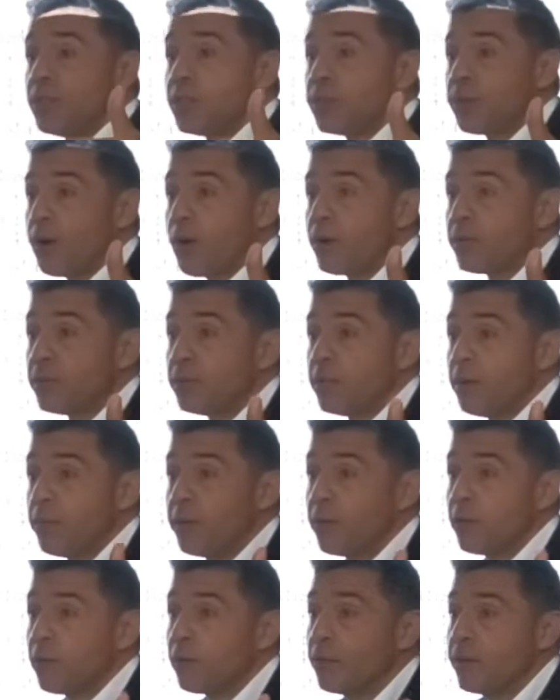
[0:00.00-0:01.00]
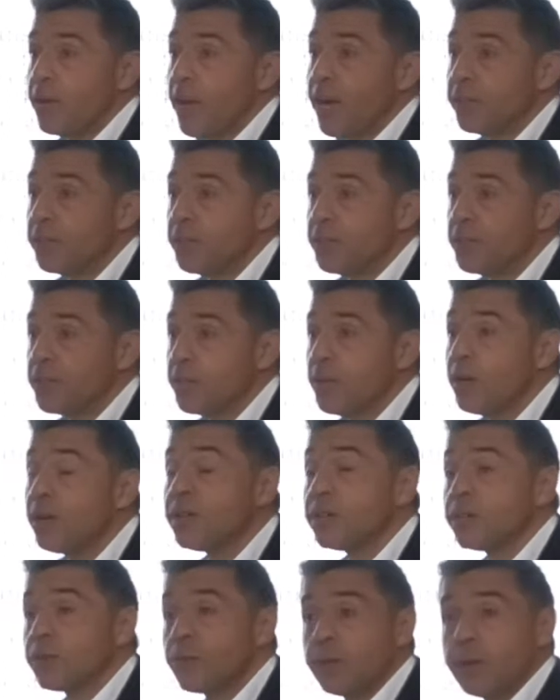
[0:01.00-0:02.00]
started in the middle of the 19th
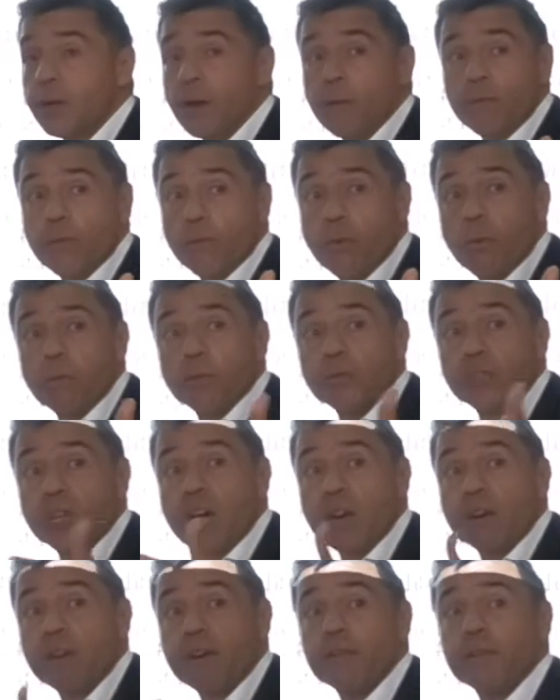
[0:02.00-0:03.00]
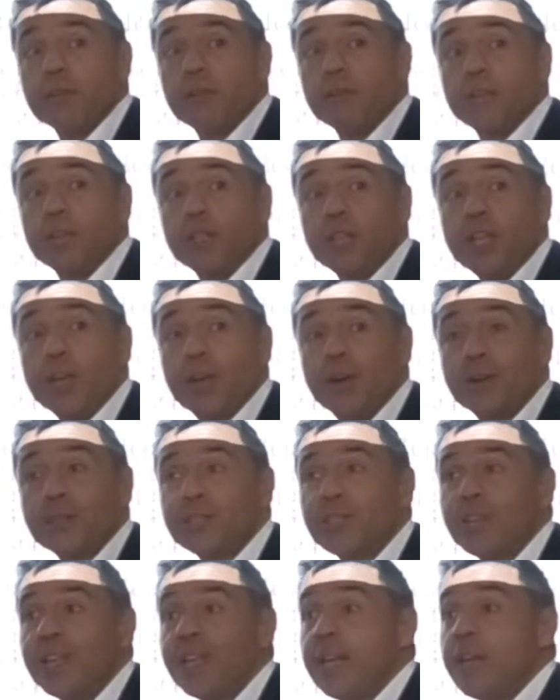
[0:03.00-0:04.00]
century and for almost 150
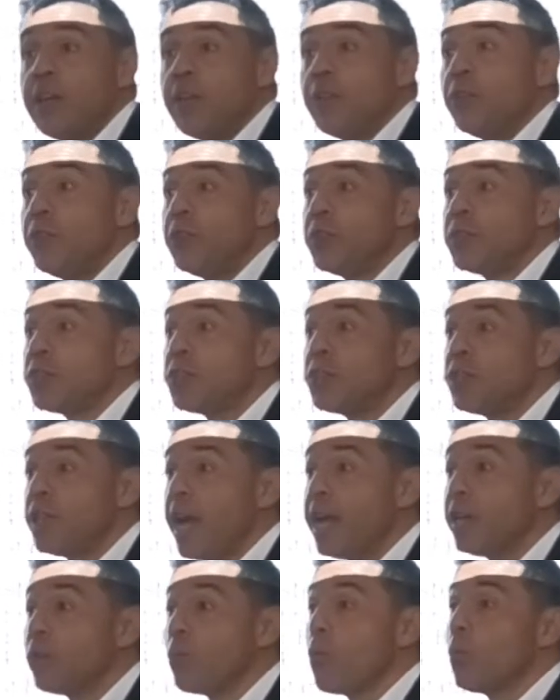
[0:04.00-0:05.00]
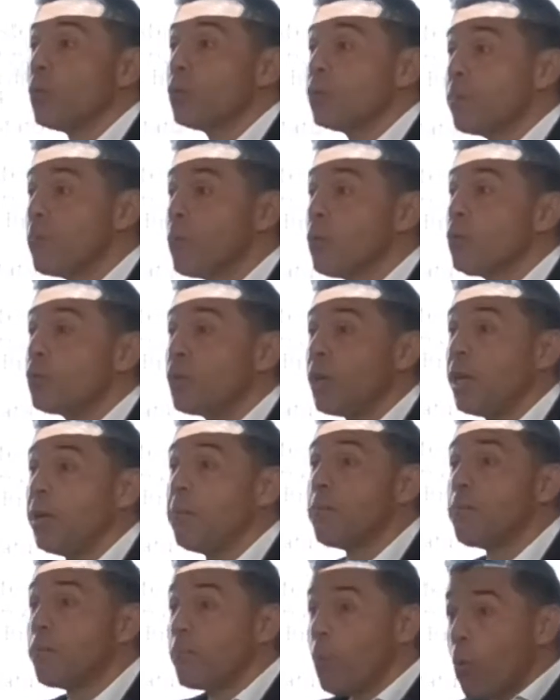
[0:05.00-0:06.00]
years, the state was the most
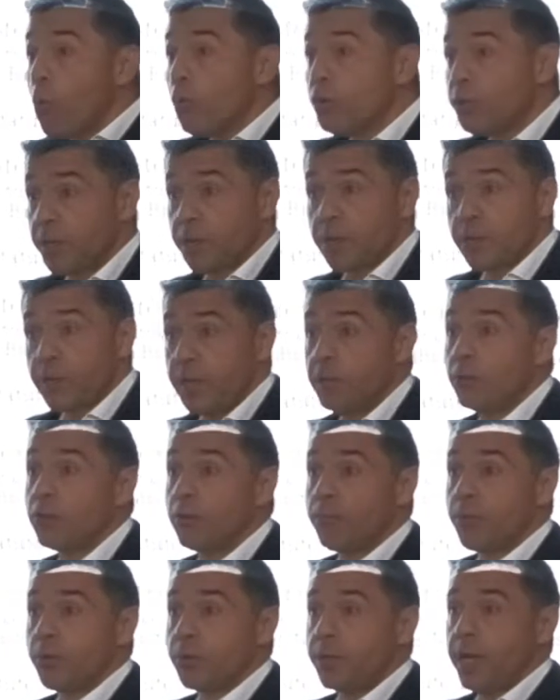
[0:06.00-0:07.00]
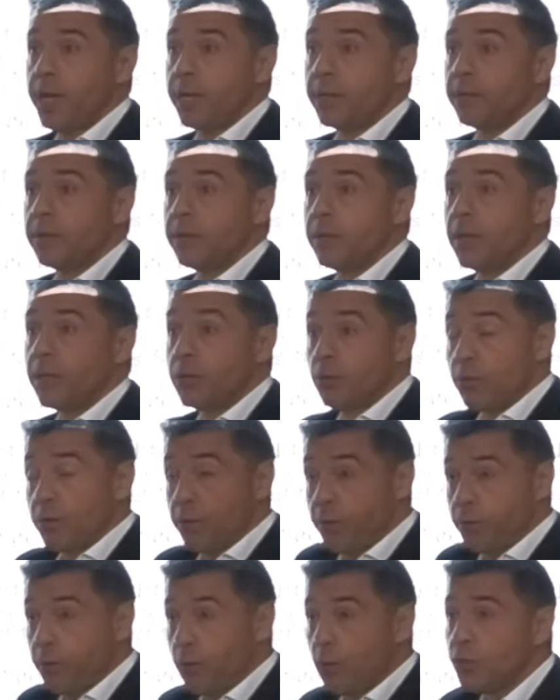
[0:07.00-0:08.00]
important thing to protect. And so the
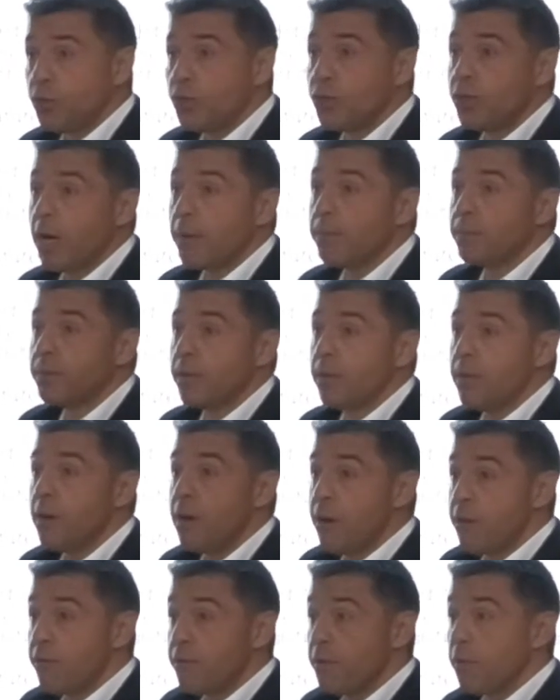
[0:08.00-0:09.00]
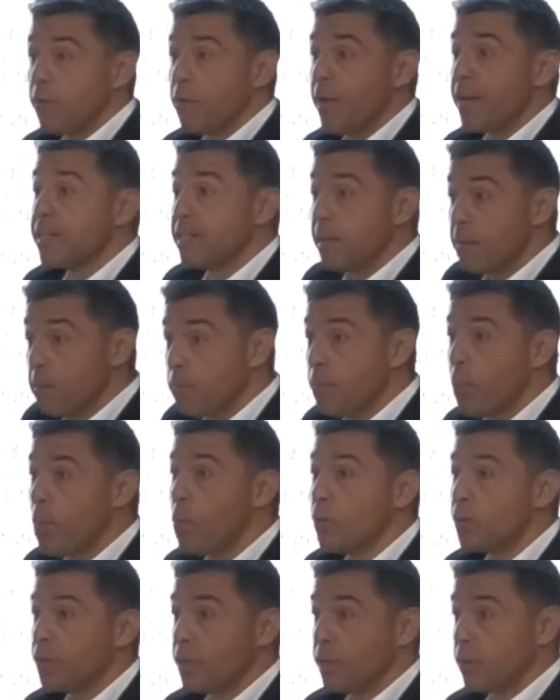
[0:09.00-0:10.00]
first chapter reflects the
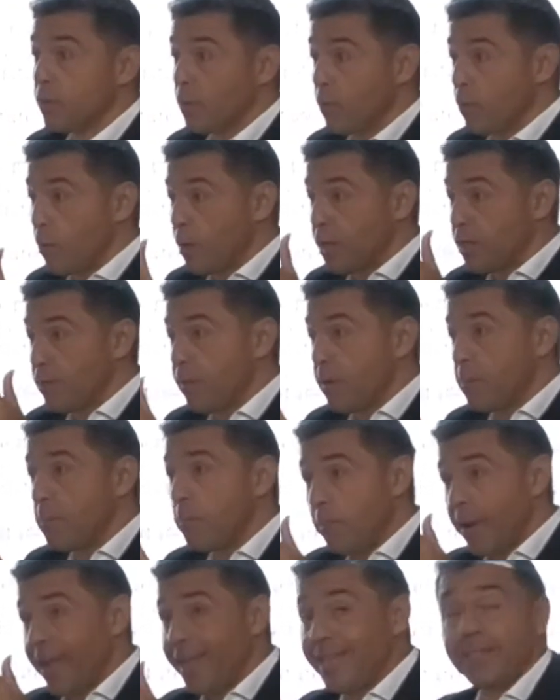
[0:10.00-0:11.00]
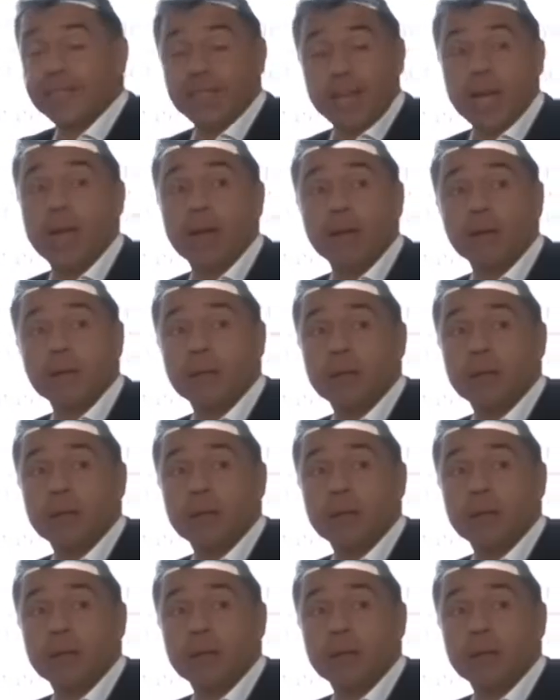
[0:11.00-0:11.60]
importance of what is being placed there.